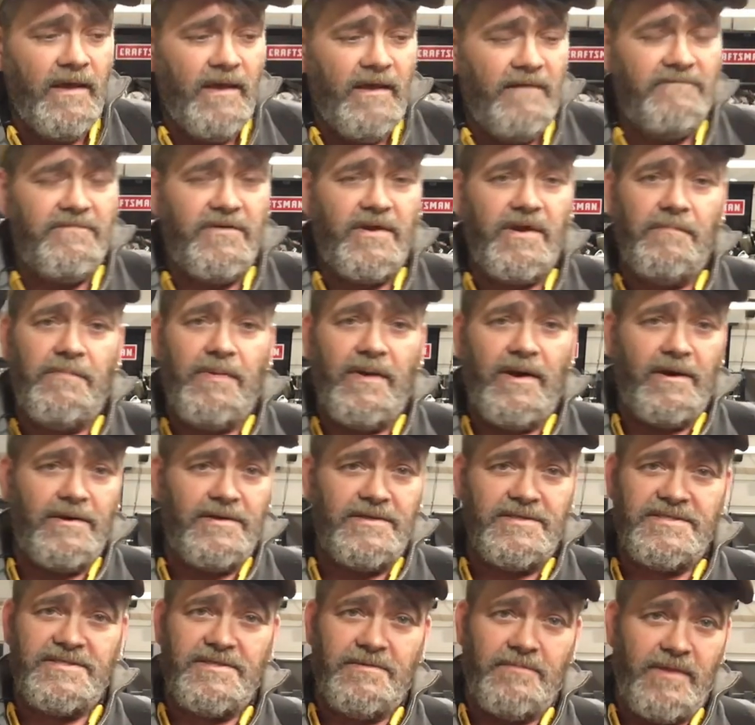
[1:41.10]
If you compare it
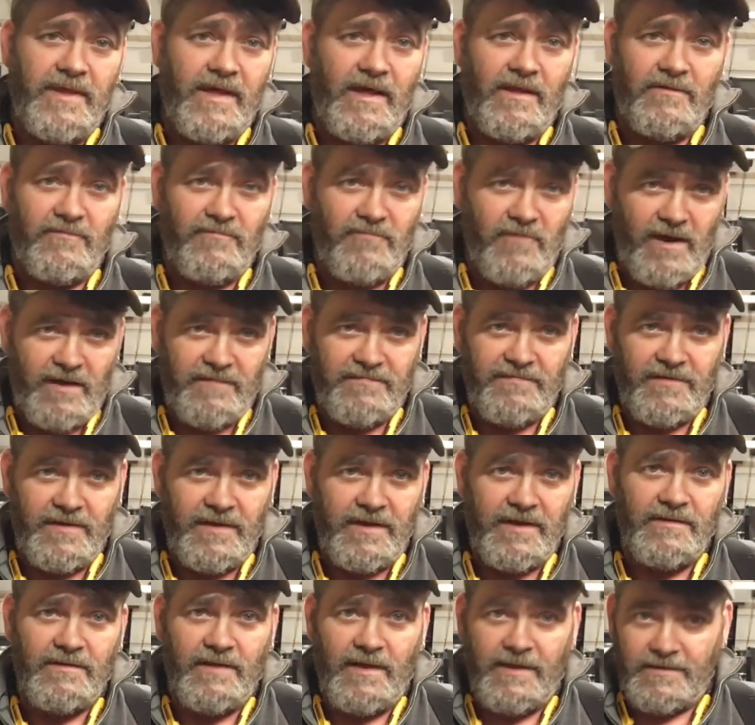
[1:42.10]
to some of the other
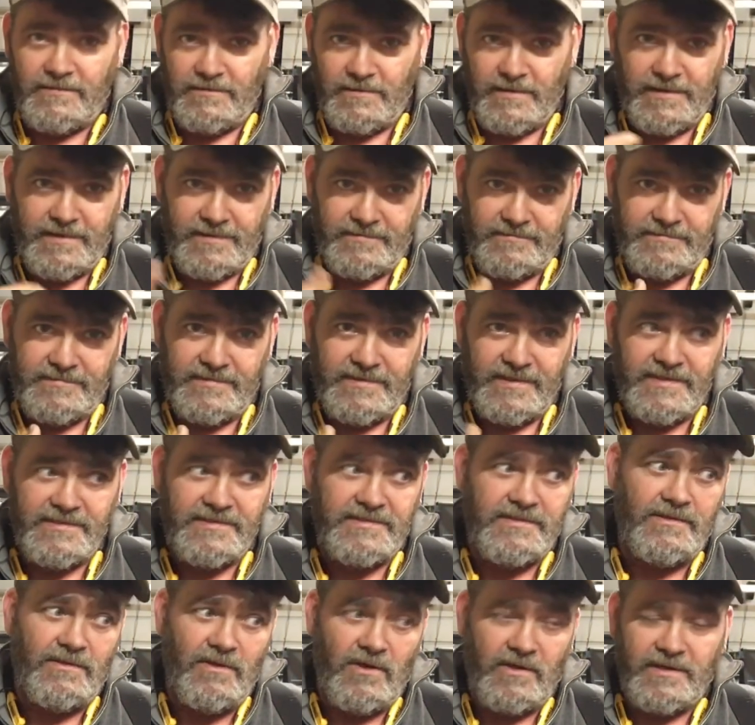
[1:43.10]
rifling, like look at
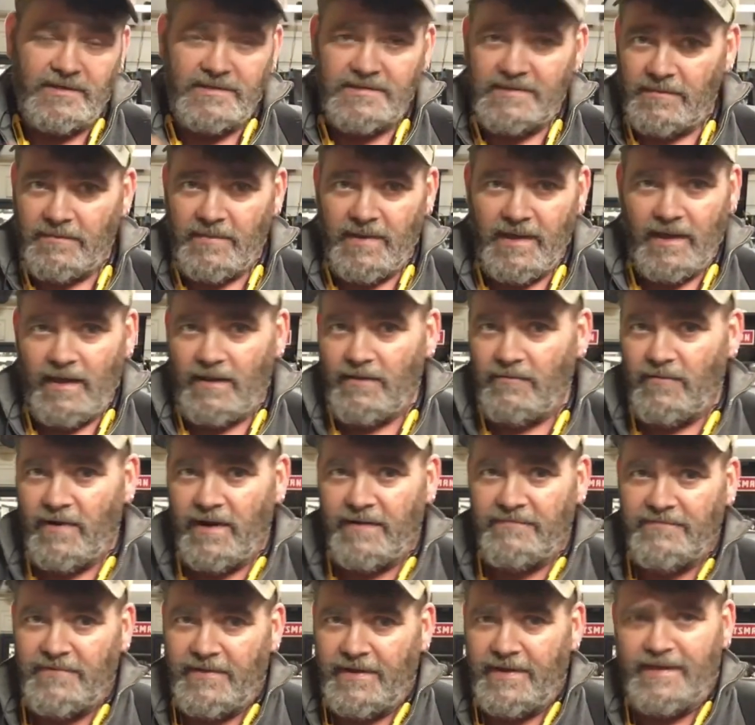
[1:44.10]
this and look at some of the other
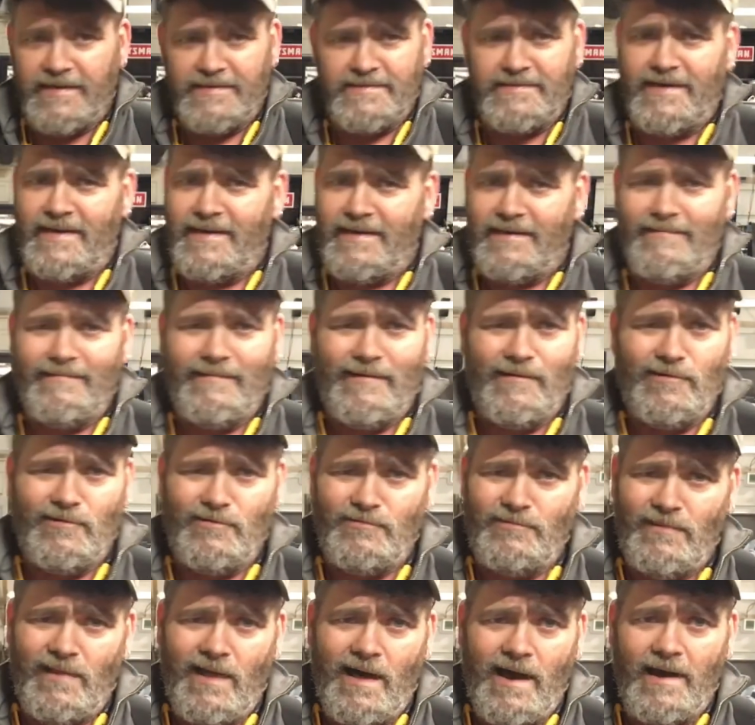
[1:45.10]
rifling, it's like a
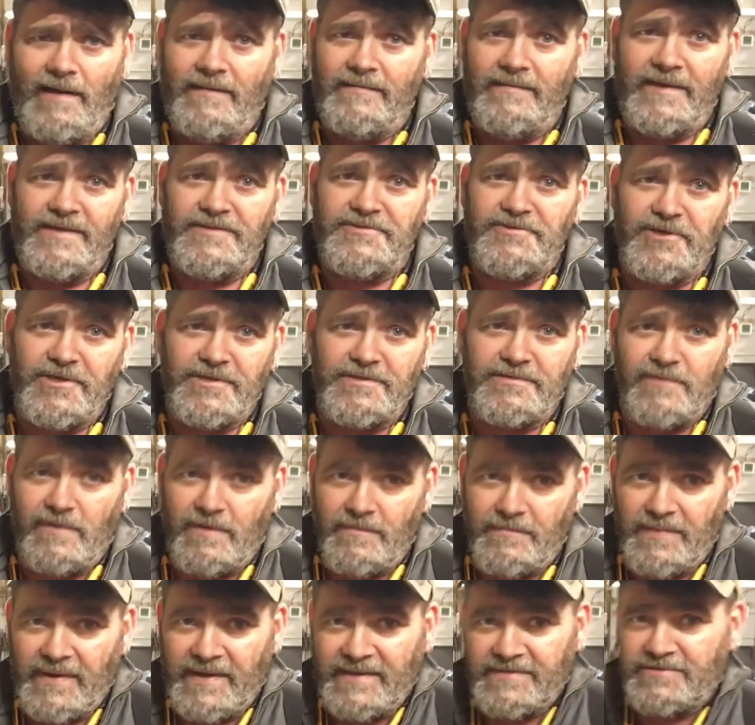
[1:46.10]
little line they traced with a
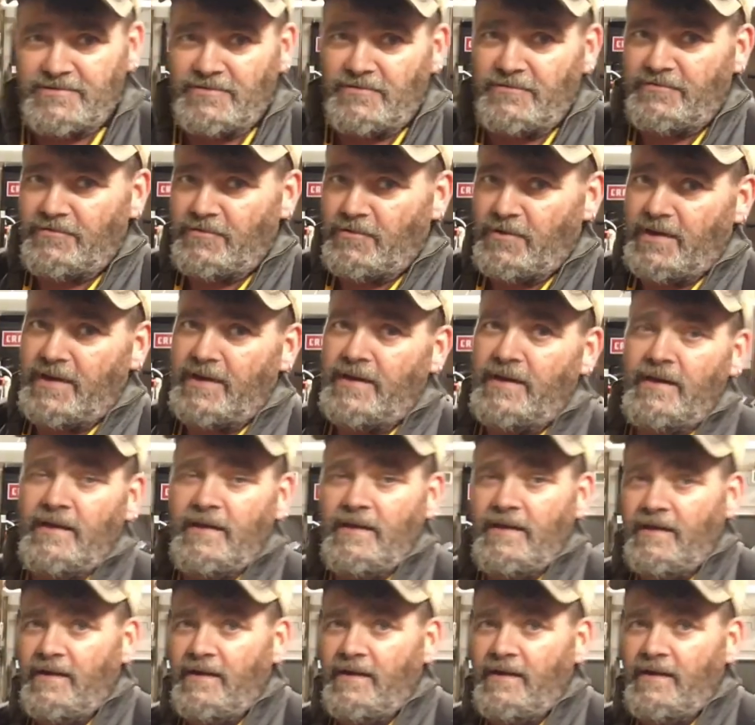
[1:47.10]
pencil through it.